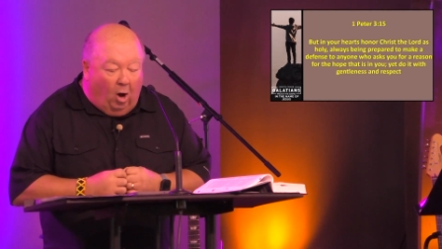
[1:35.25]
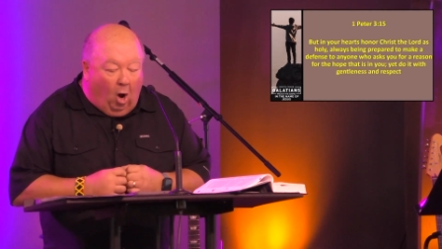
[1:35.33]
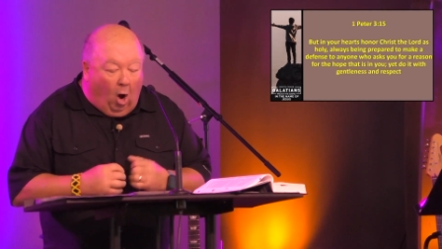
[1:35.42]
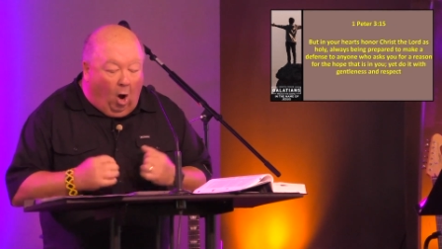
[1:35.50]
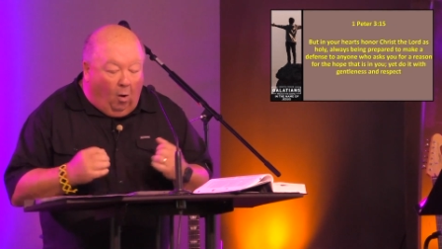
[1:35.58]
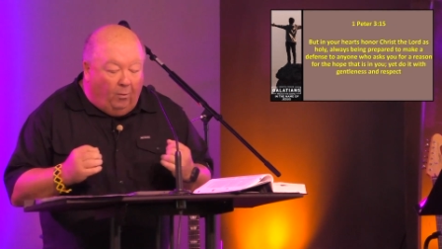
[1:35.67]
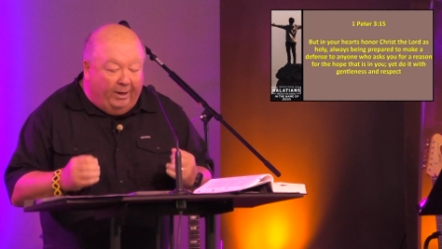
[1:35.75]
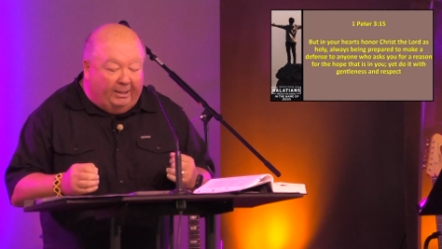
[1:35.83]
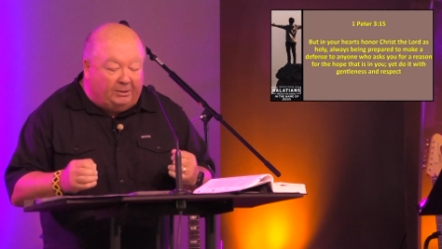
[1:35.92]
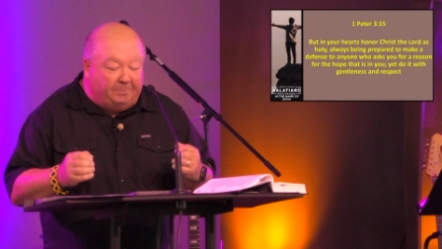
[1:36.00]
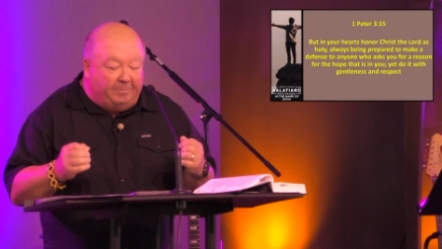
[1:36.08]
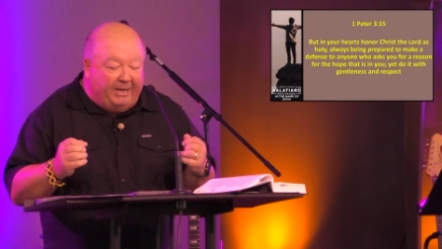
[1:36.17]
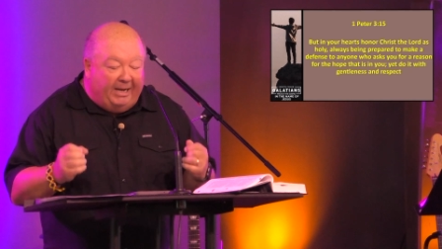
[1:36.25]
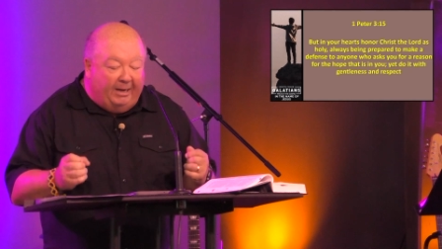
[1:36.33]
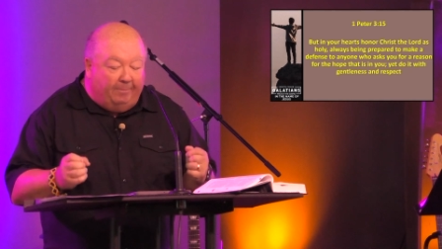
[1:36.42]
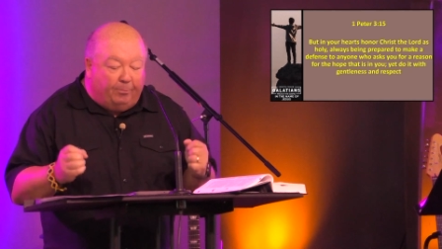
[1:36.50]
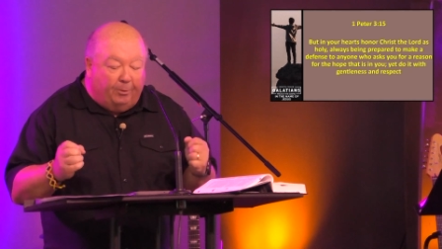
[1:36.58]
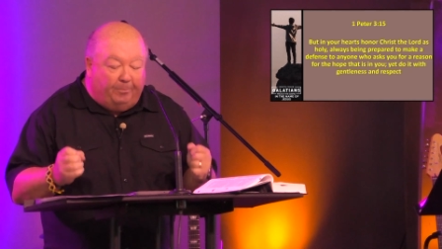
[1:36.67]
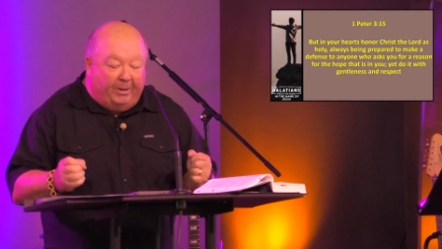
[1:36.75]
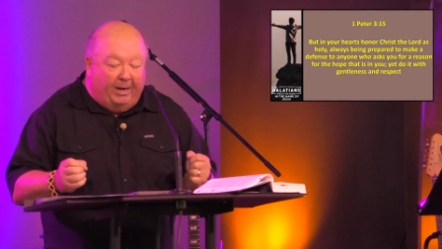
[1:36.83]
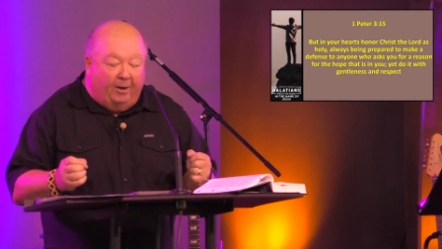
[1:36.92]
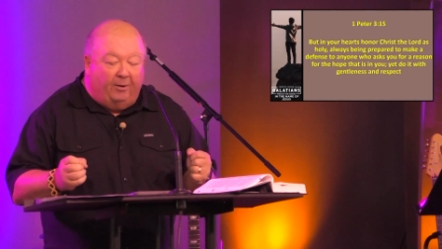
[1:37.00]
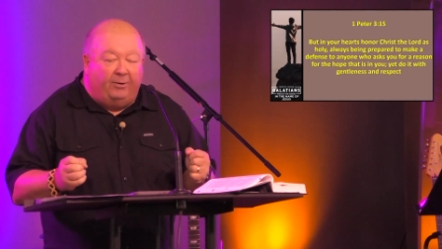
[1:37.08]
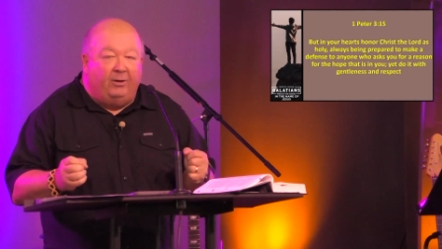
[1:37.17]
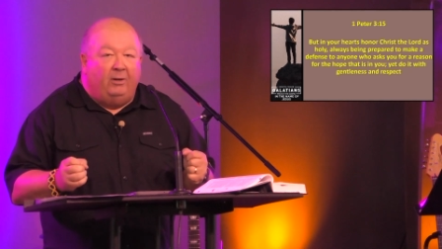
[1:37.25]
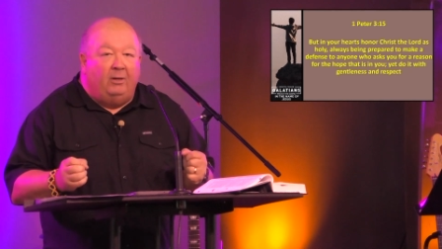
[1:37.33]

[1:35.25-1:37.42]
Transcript: always being prepared